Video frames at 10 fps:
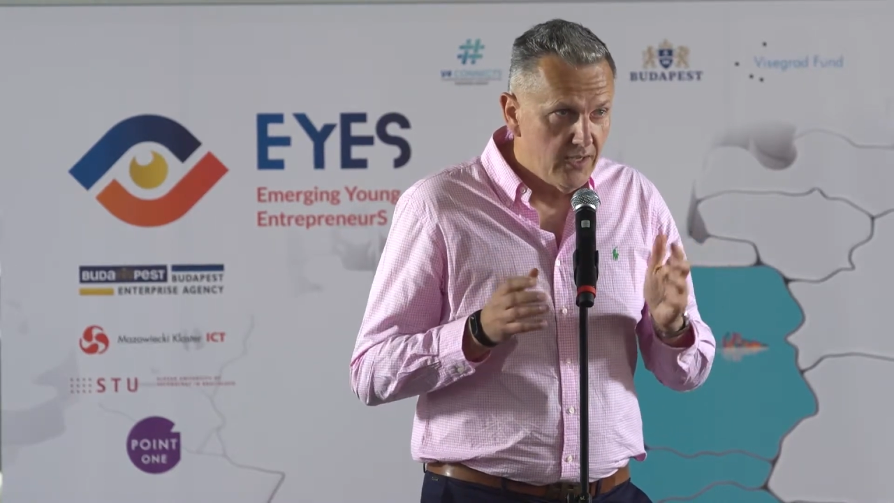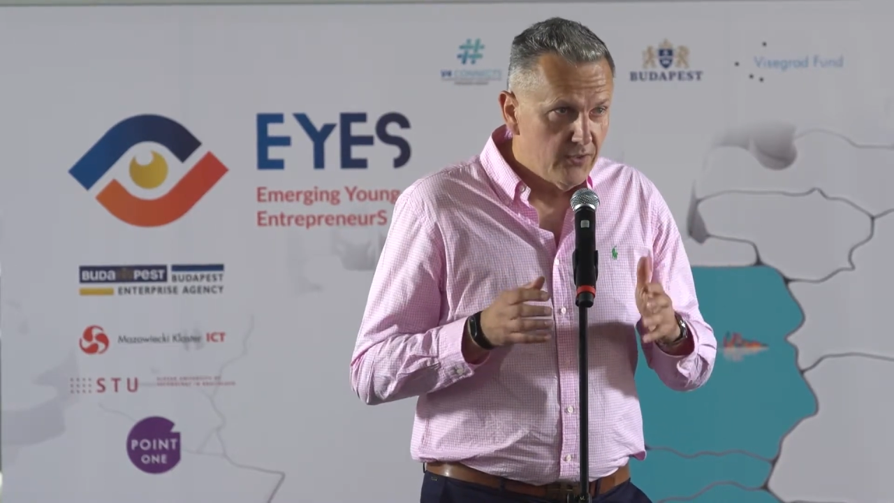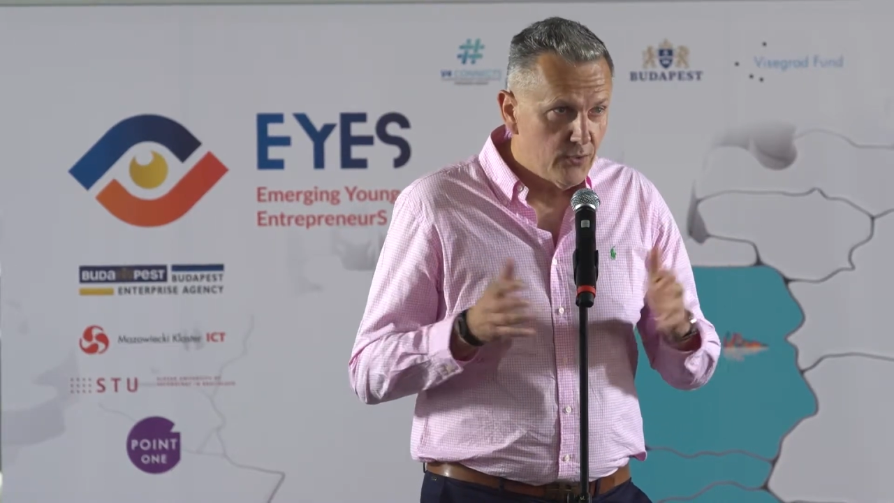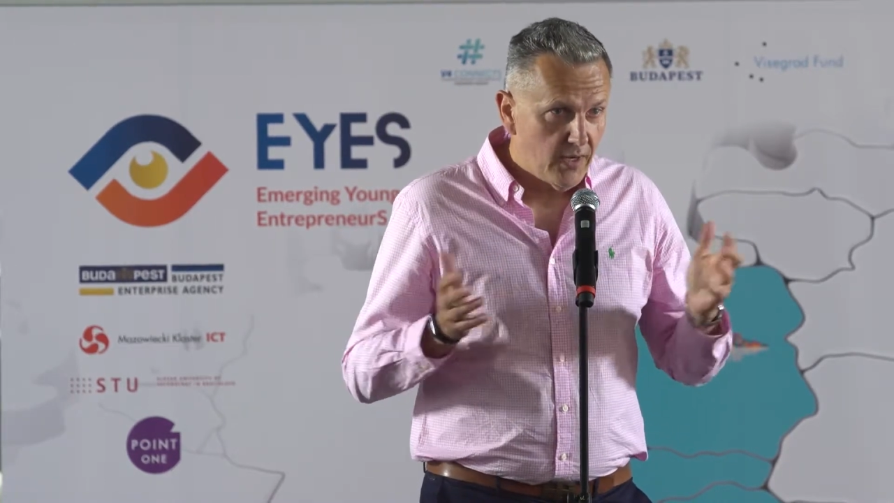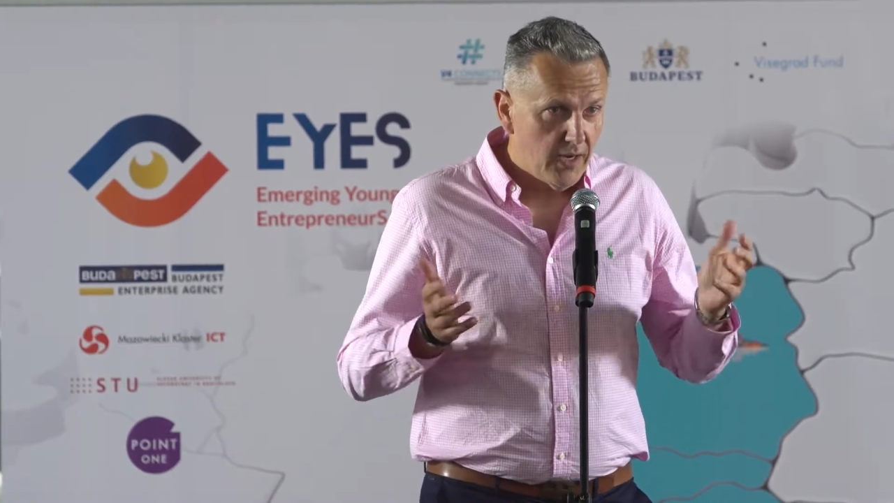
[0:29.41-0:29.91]

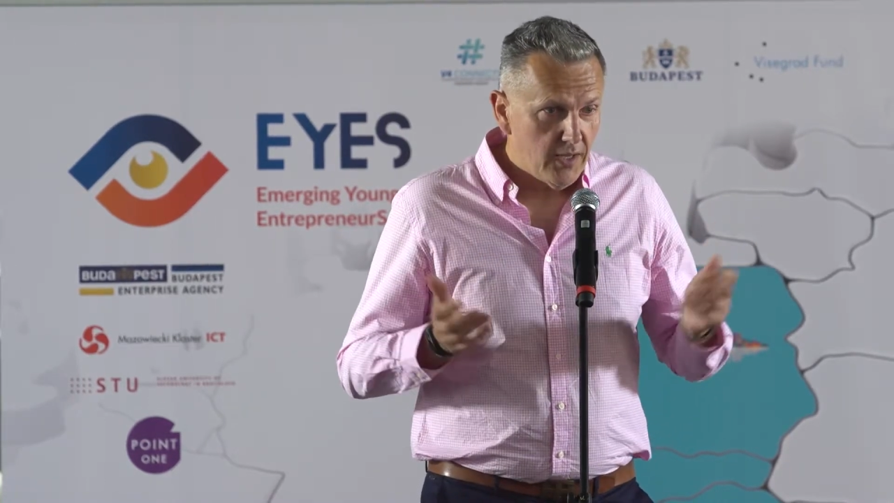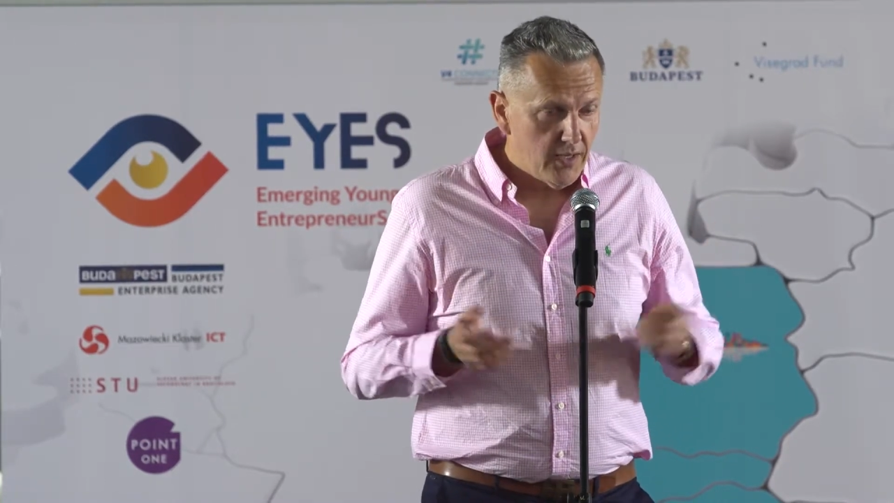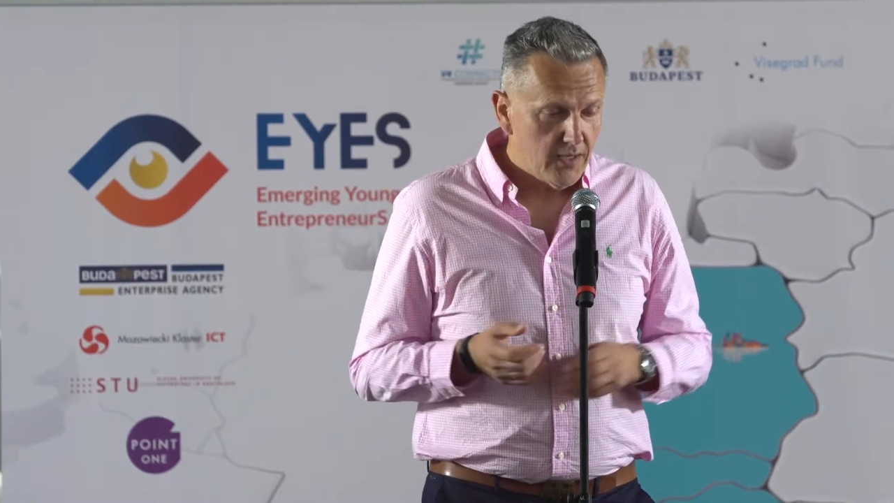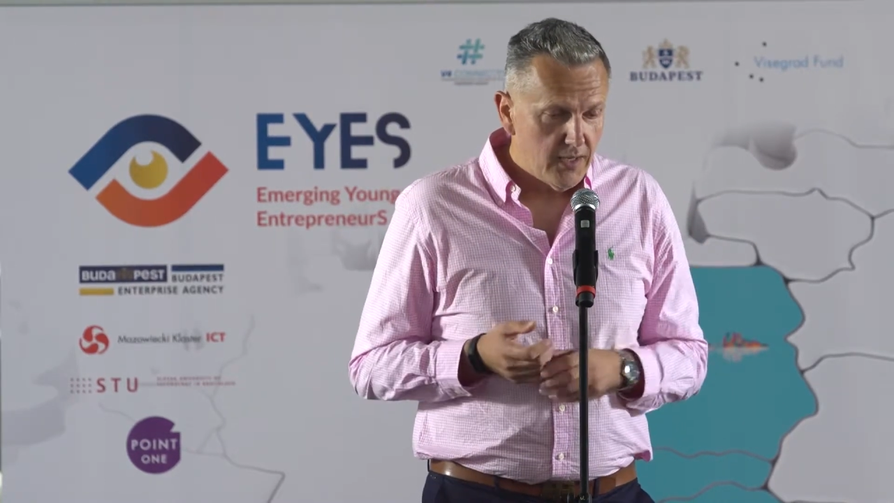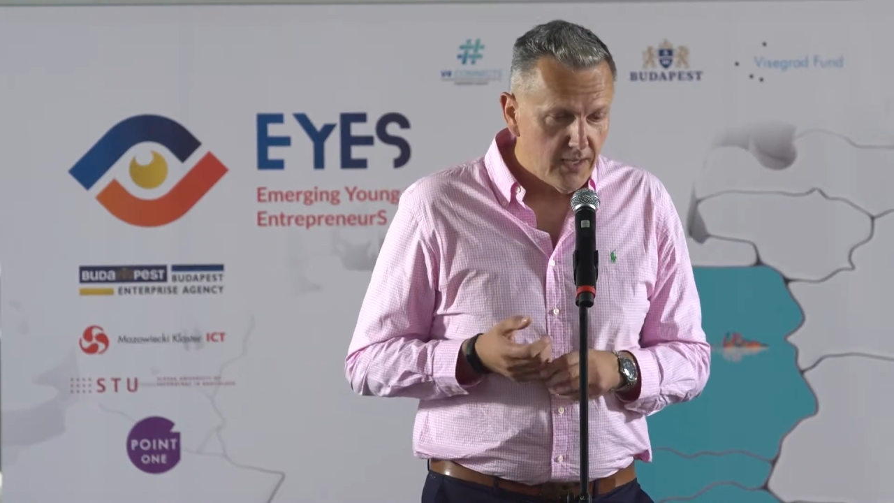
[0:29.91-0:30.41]
trying
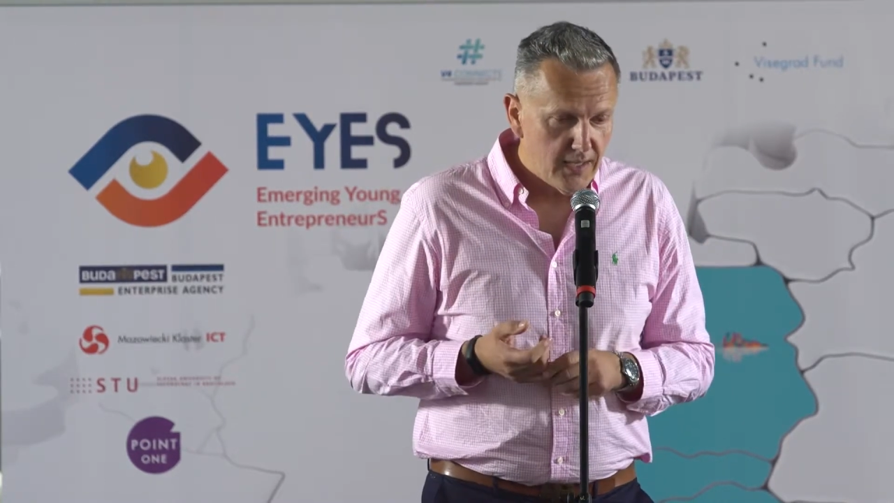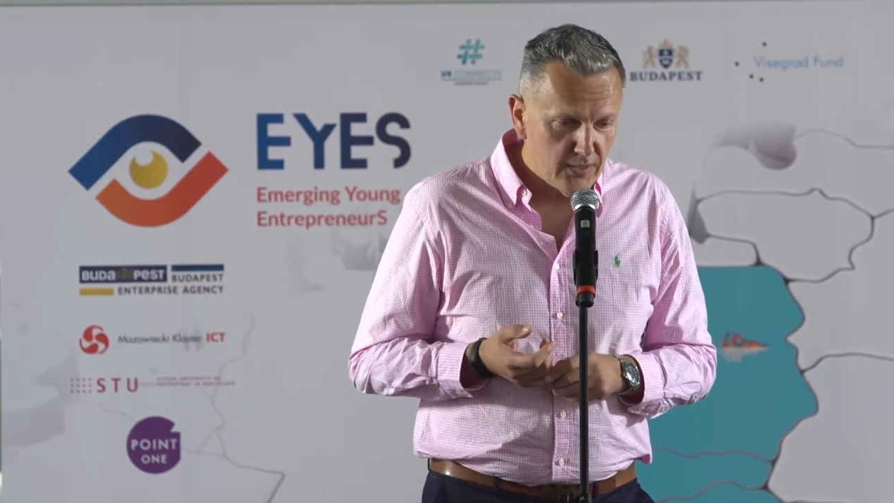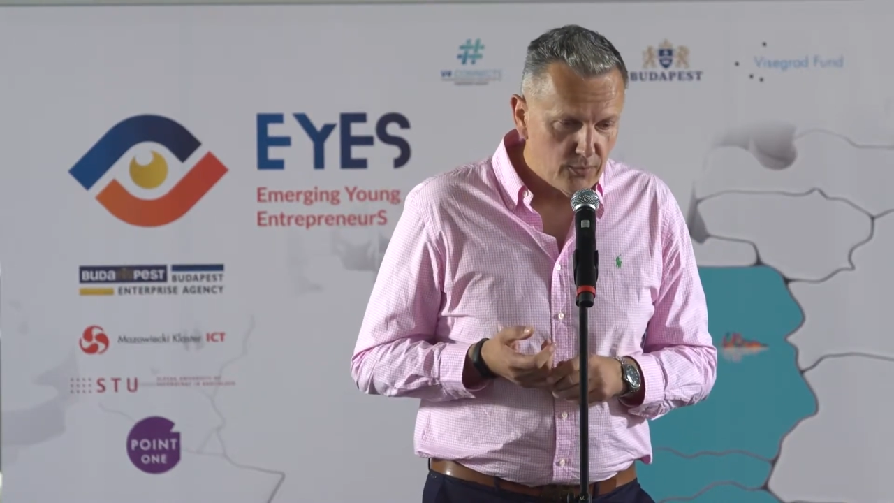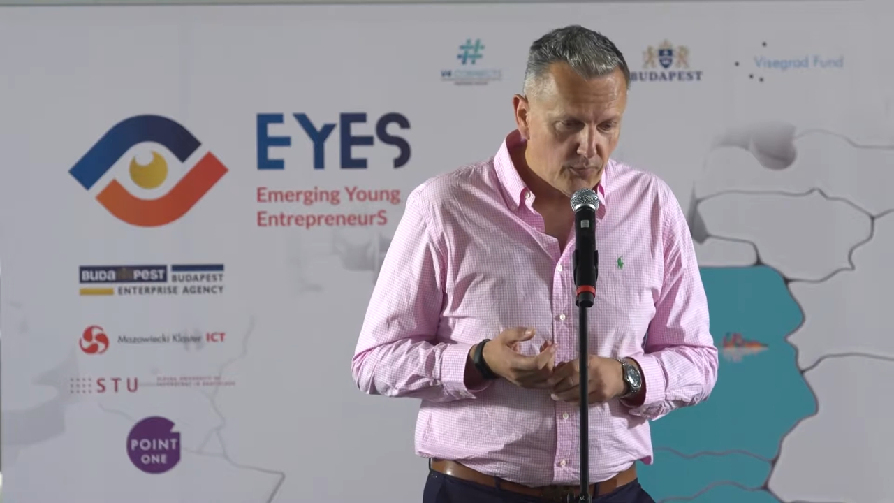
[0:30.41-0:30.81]
to